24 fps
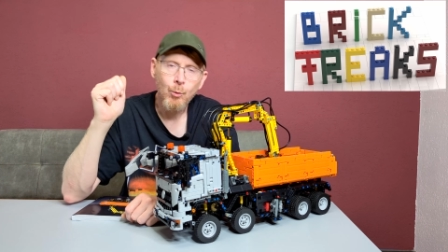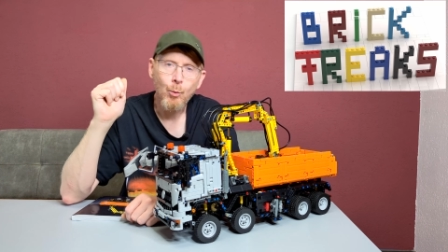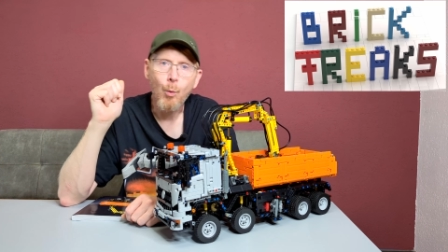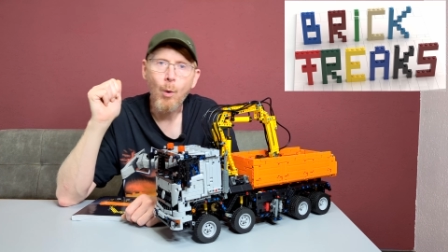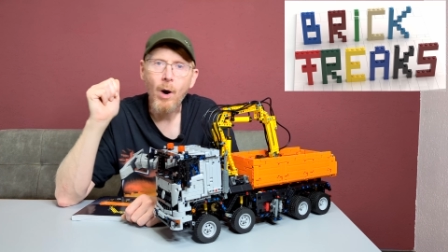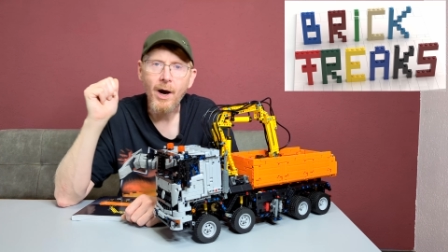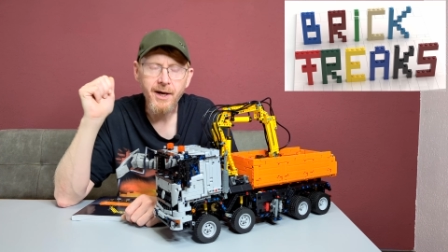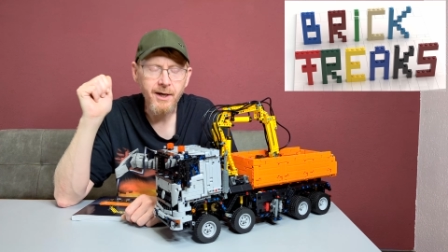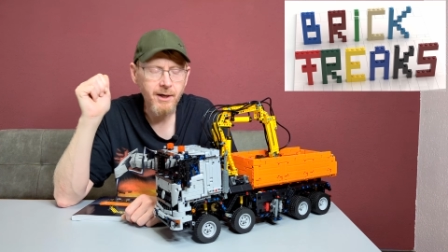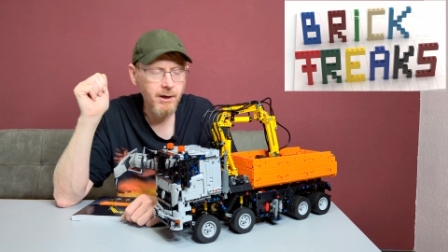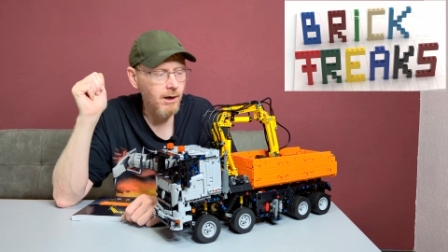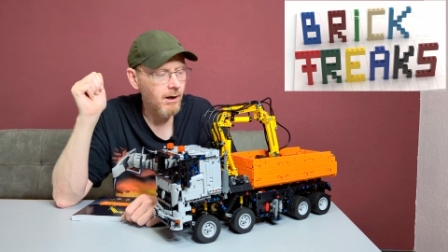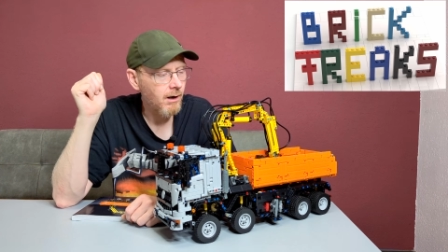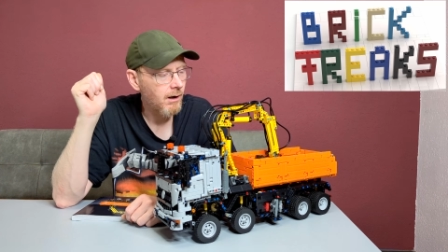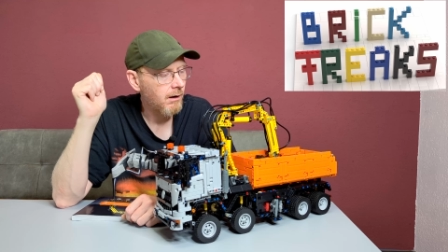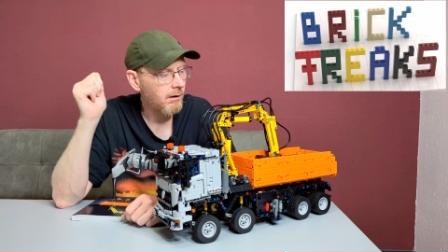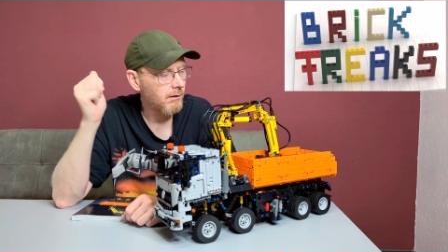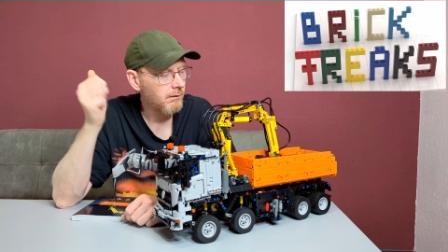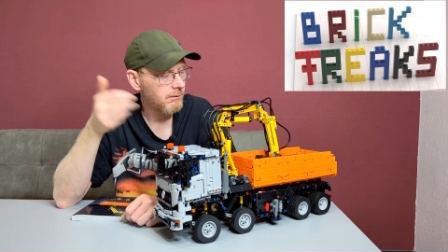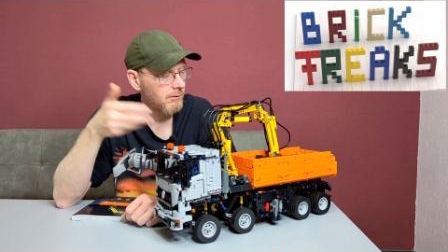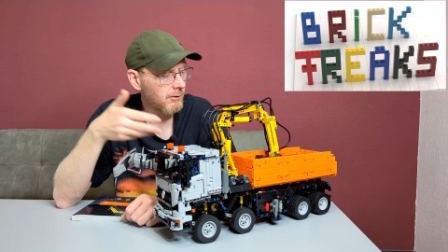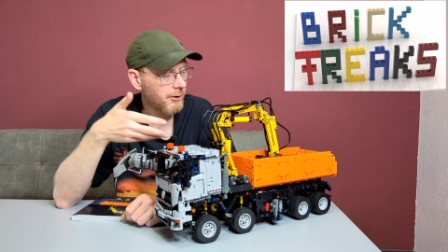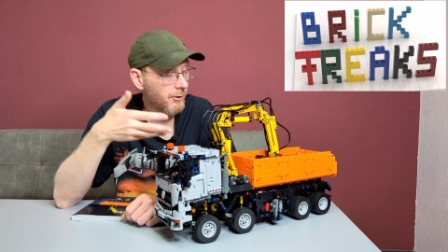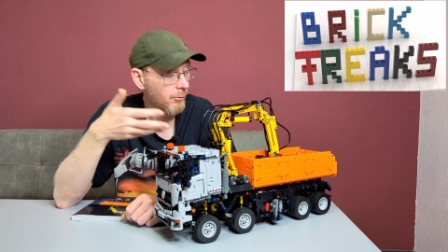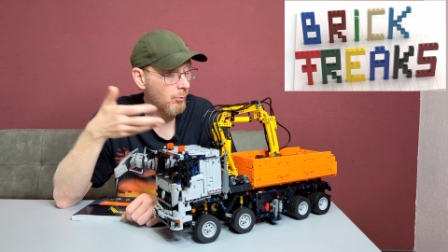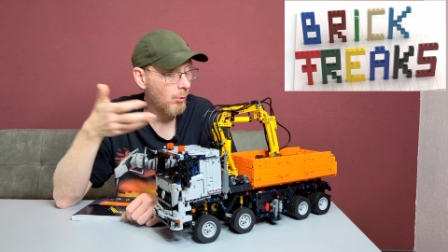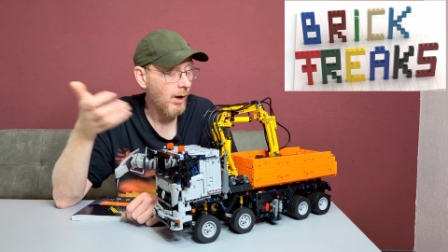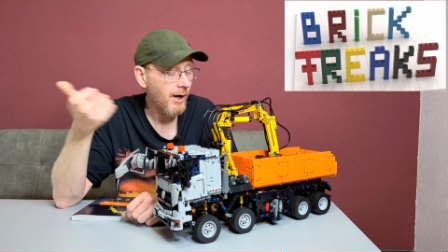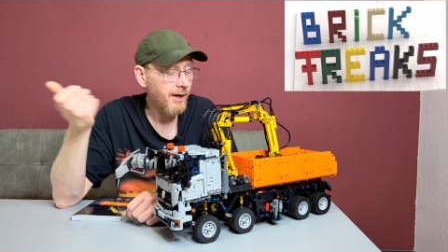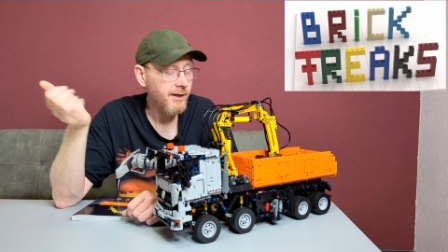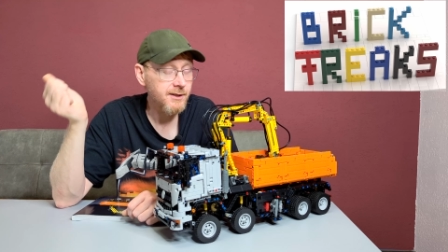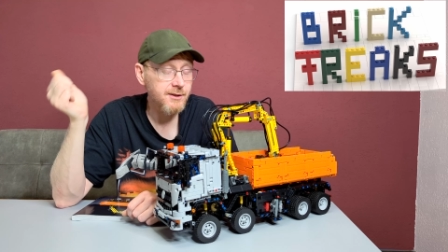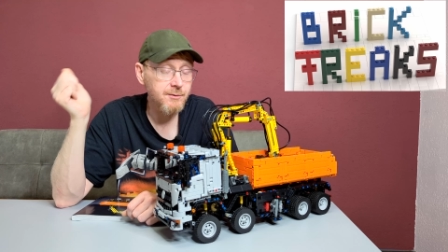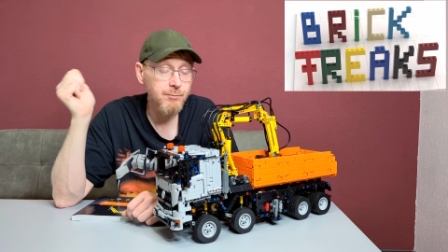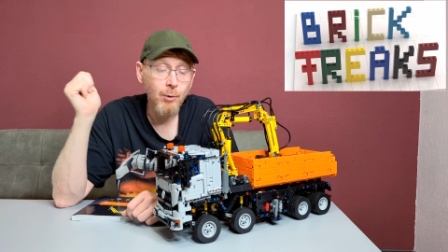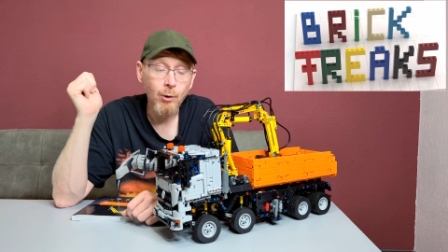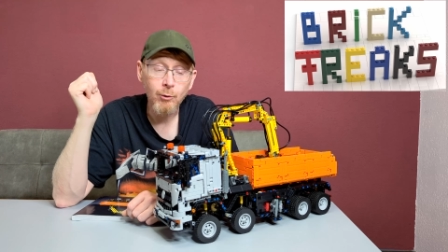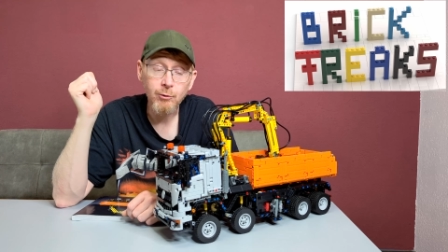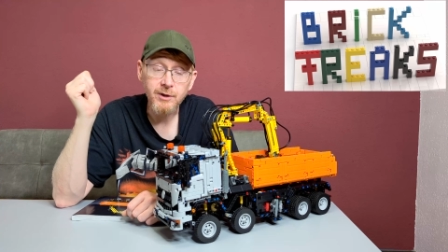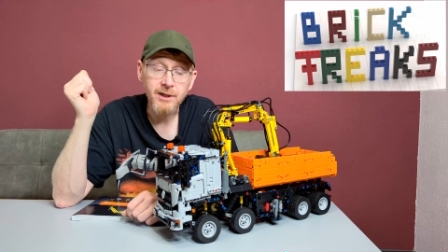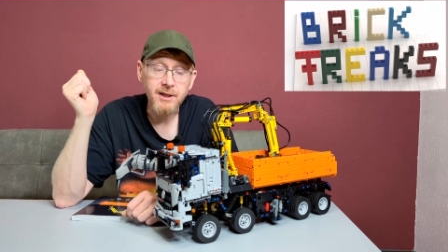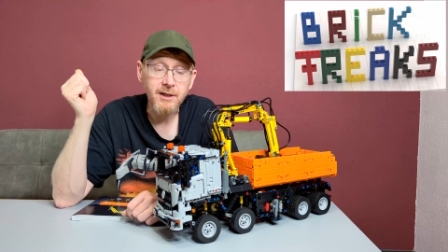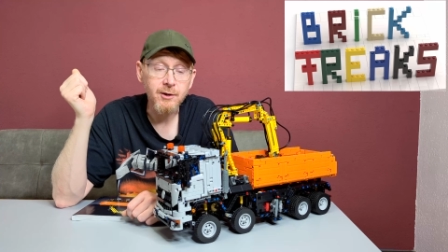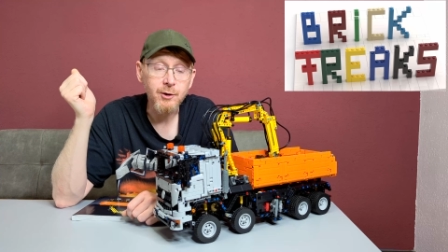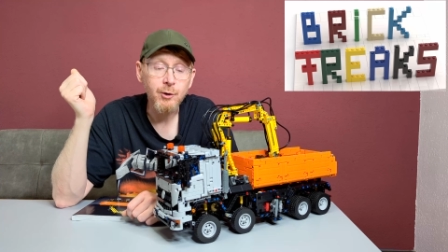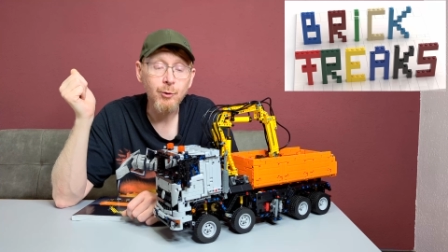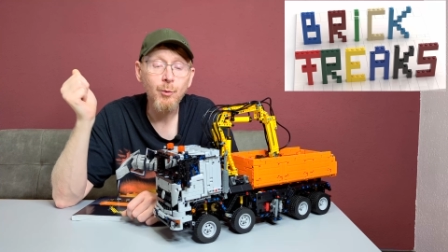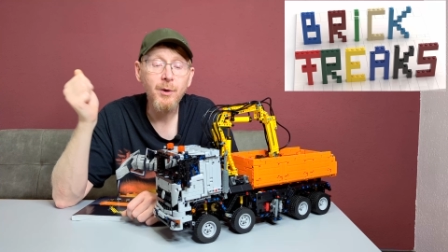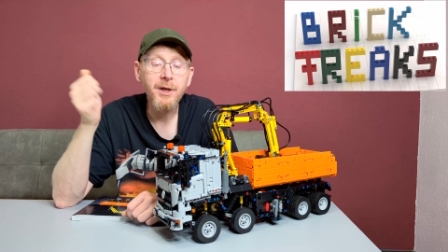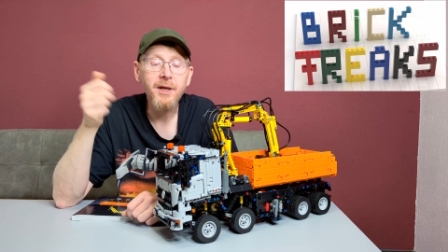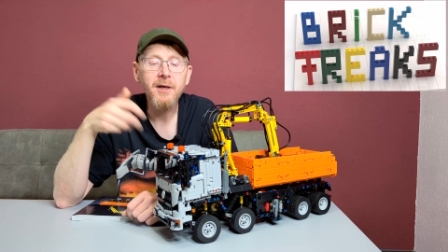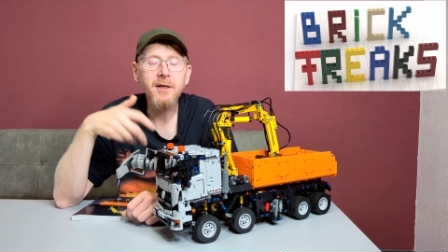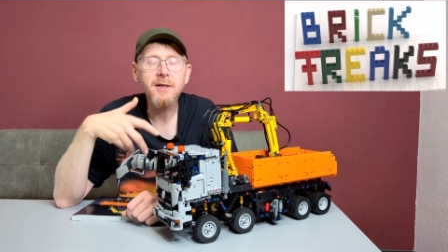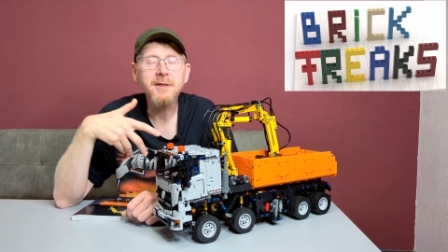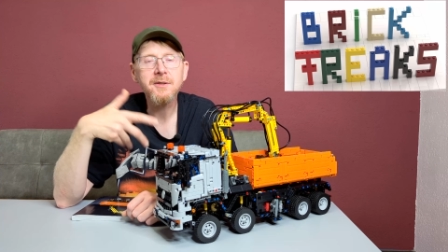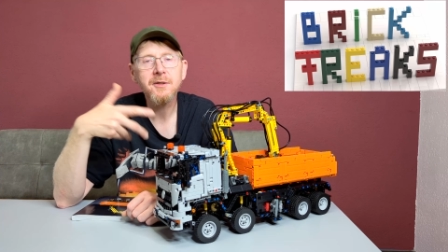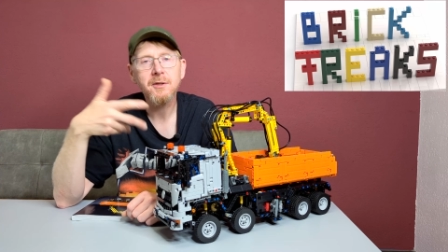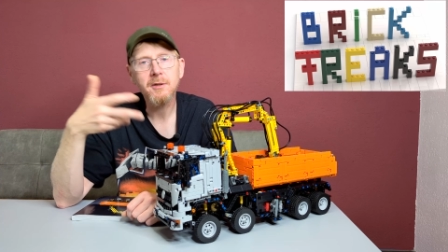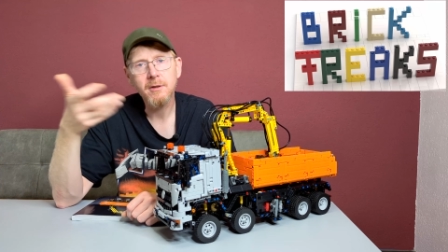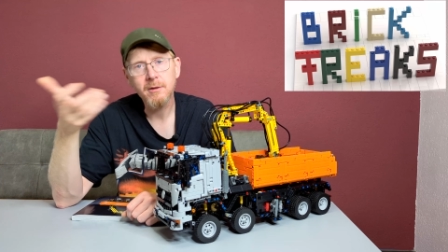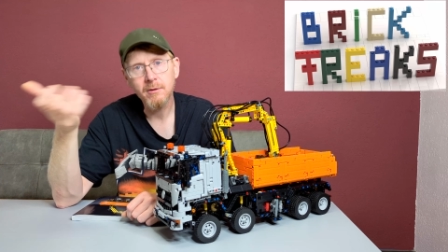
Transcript: Why is Mould King doing this?